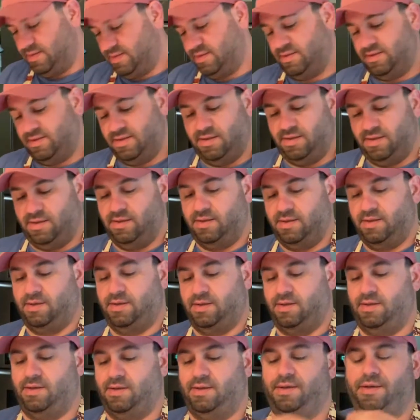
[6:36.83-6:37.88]
is the
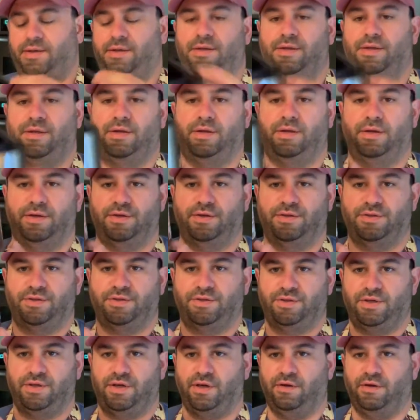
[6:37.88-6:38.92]
thing
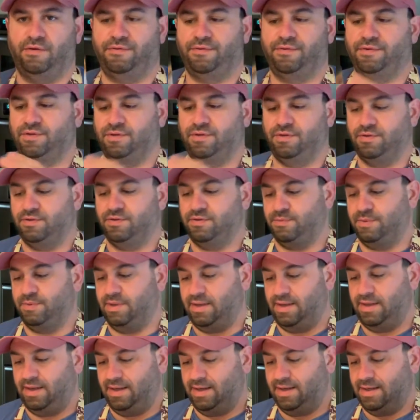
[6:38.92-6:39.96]
itself. So it's
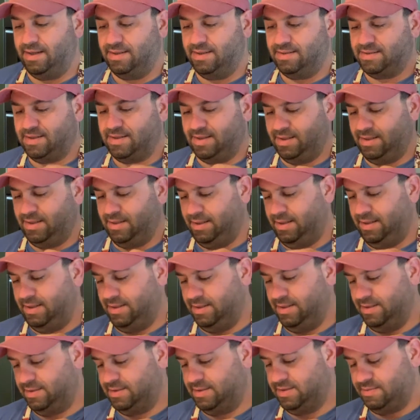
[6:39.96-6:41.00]
really tiny
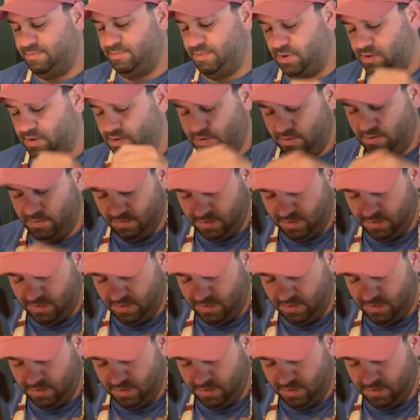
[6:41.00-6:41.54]
and small.